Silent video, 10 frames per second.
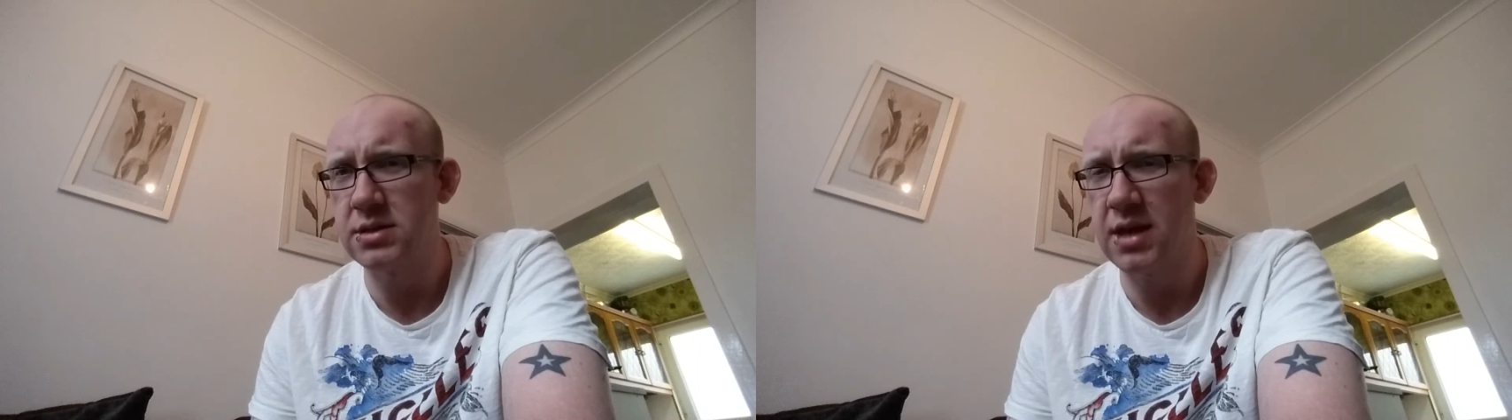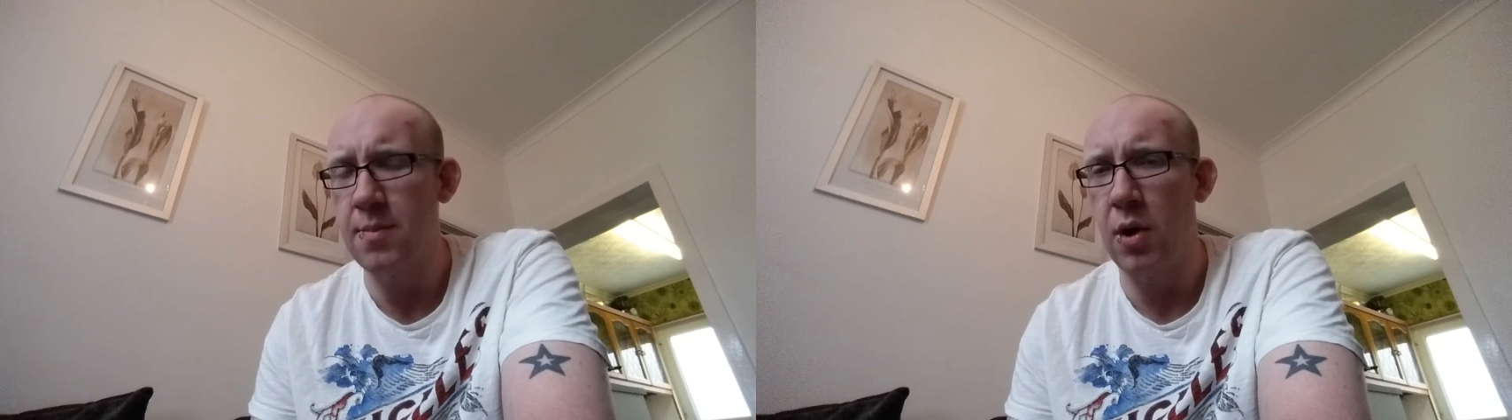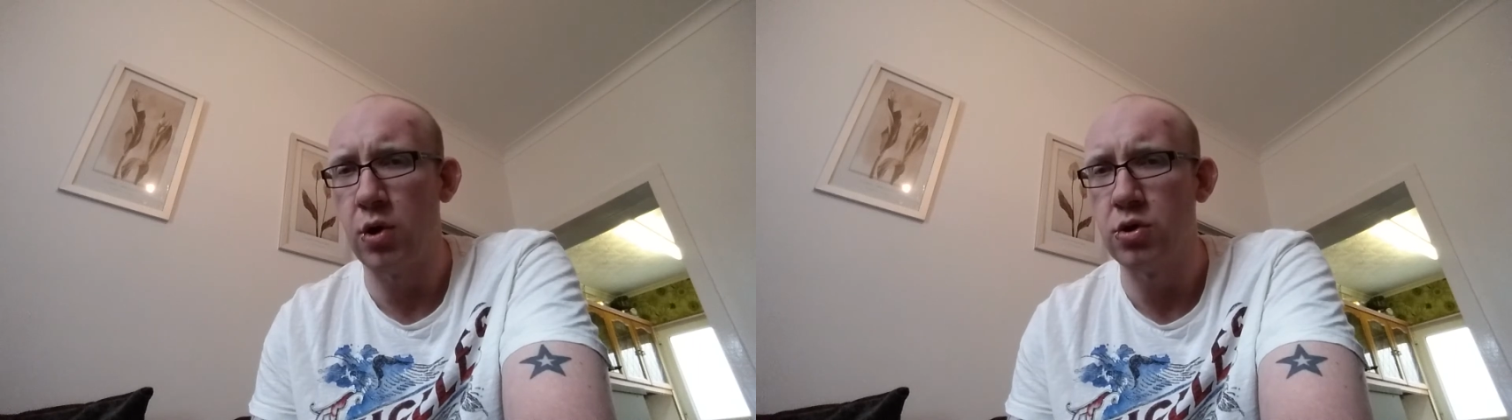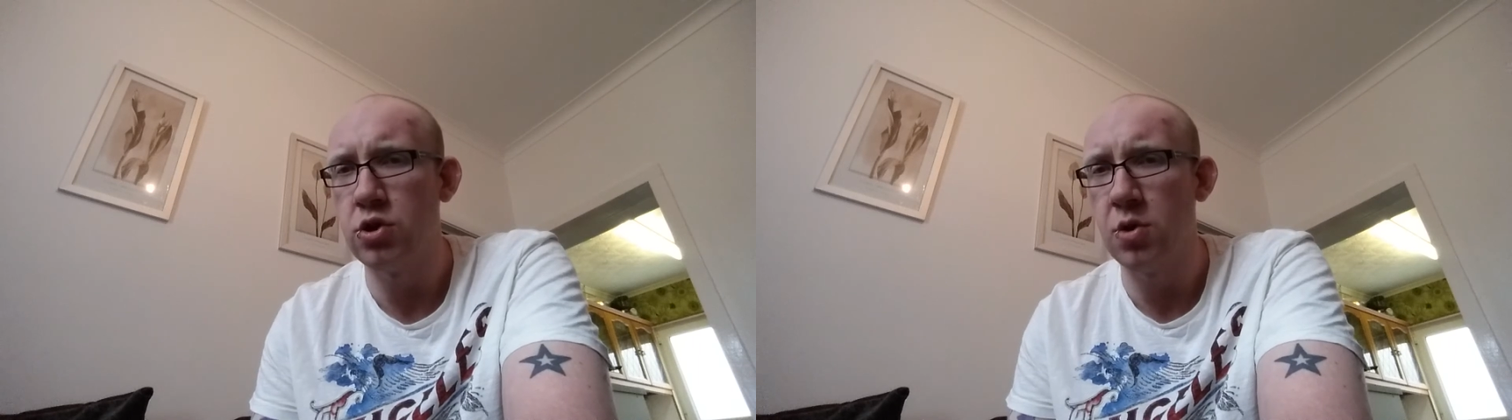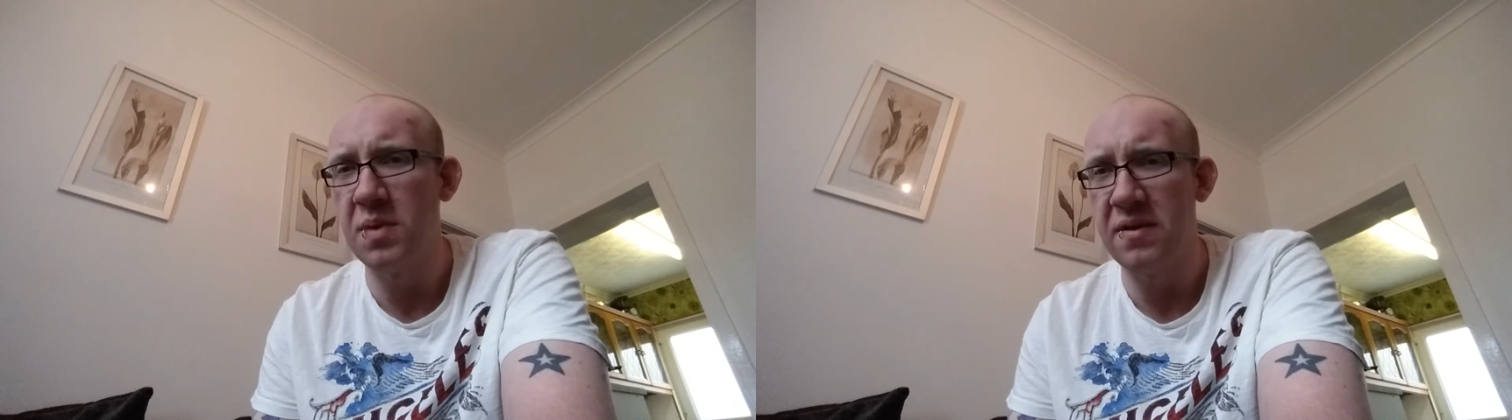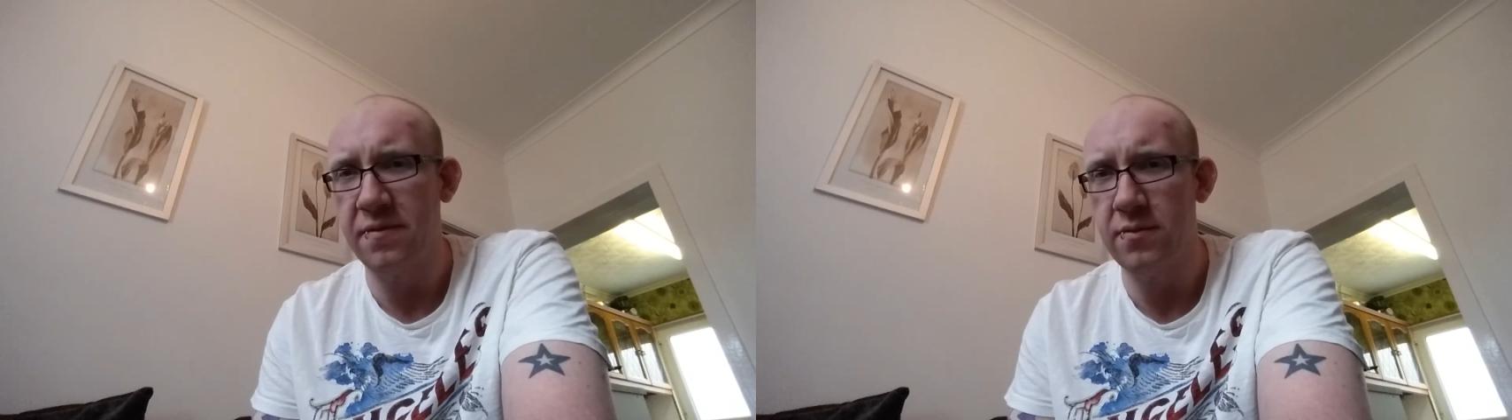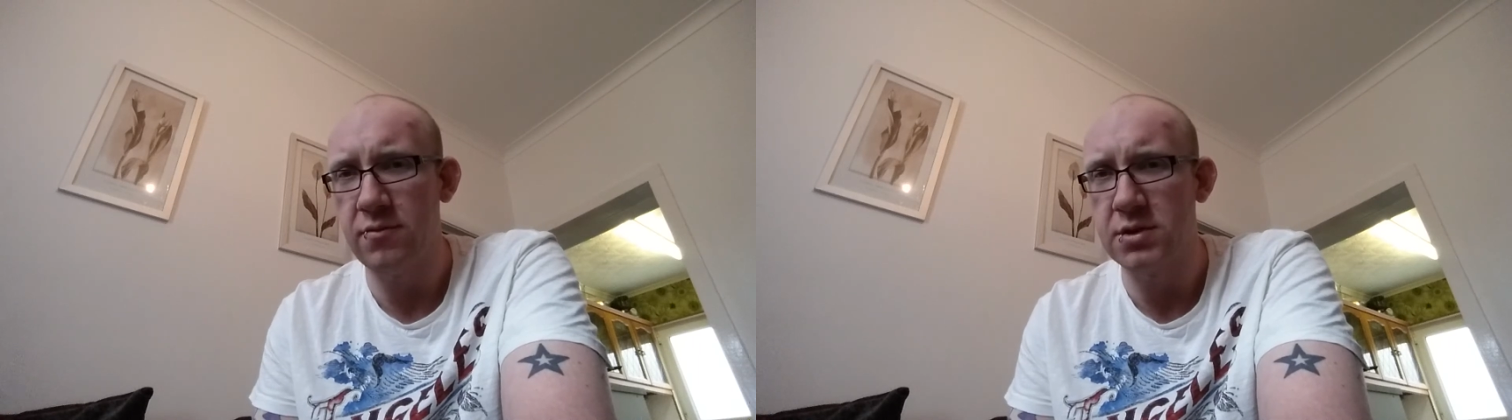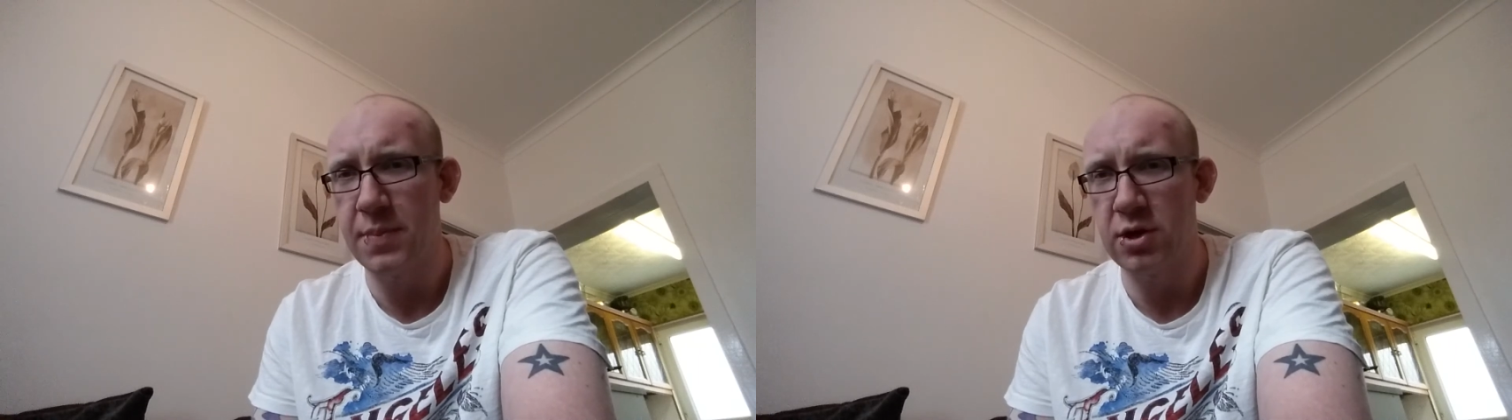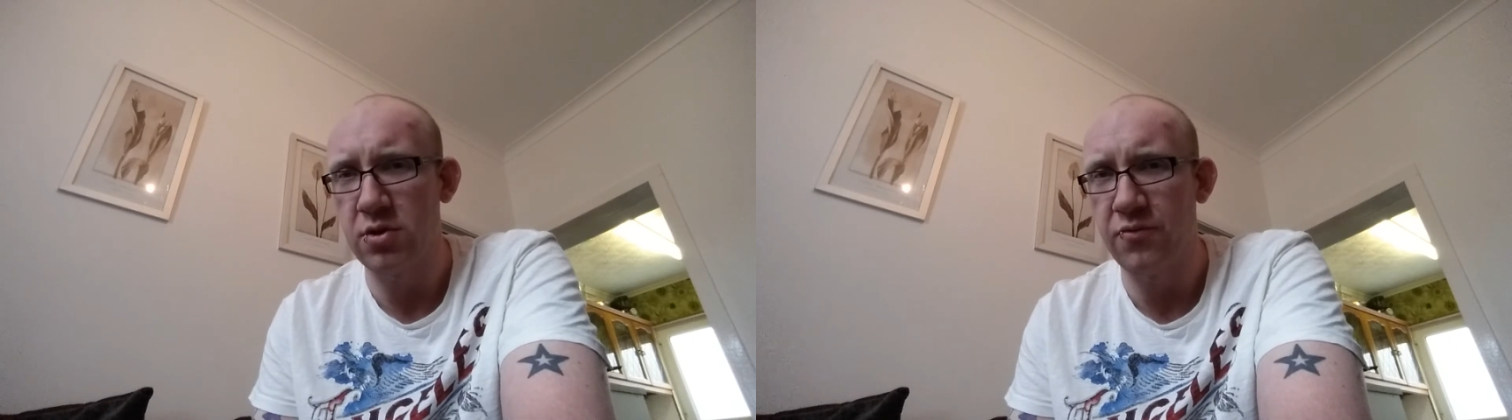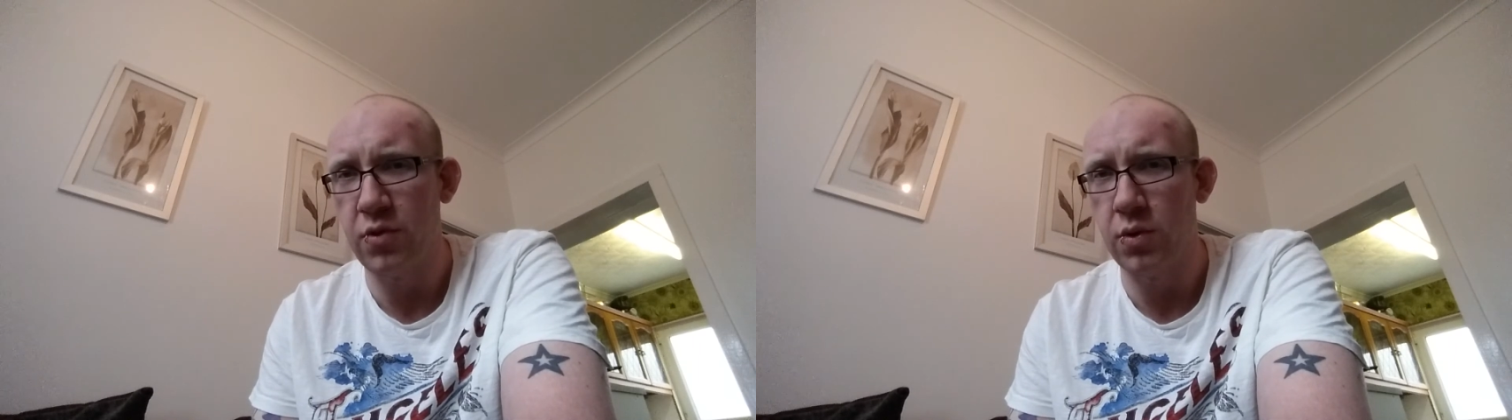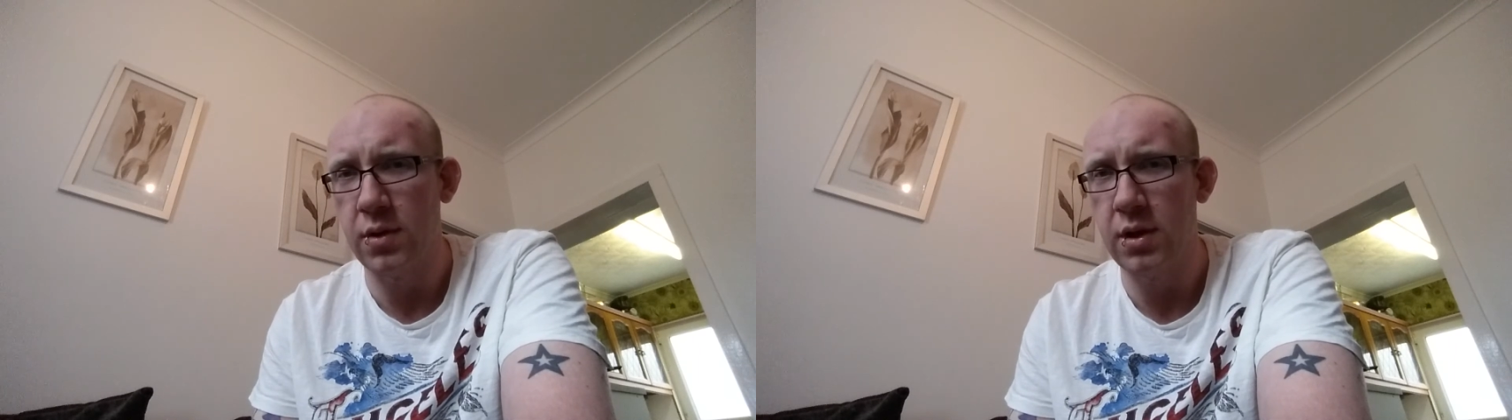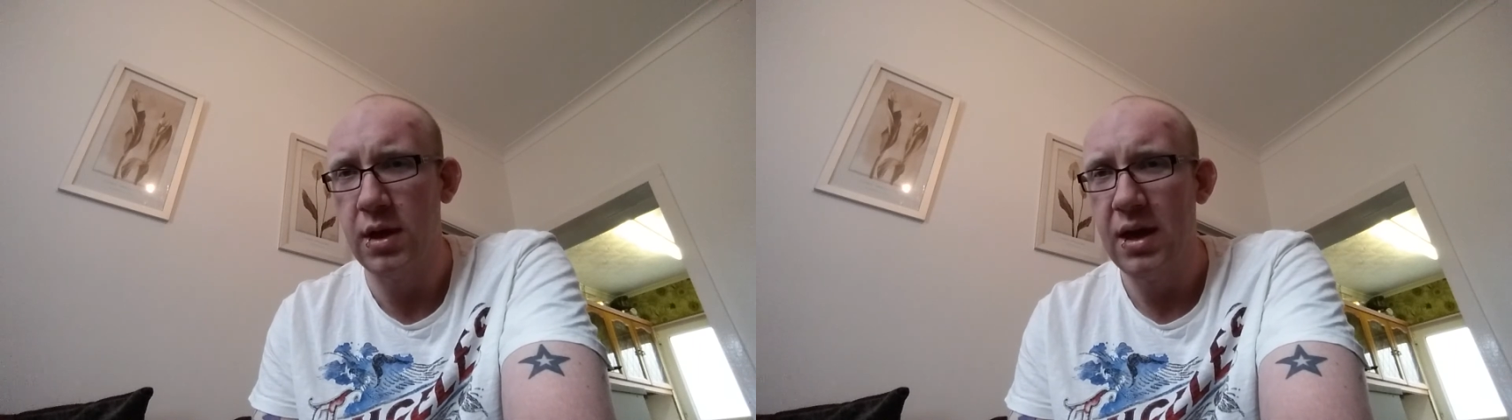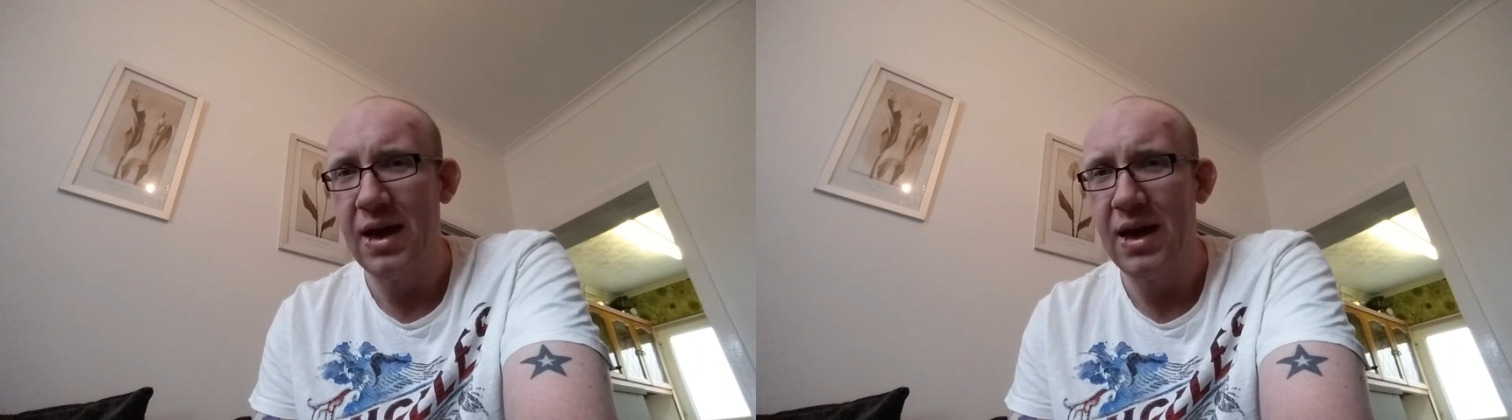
Skimmer or Jump Infantry special rule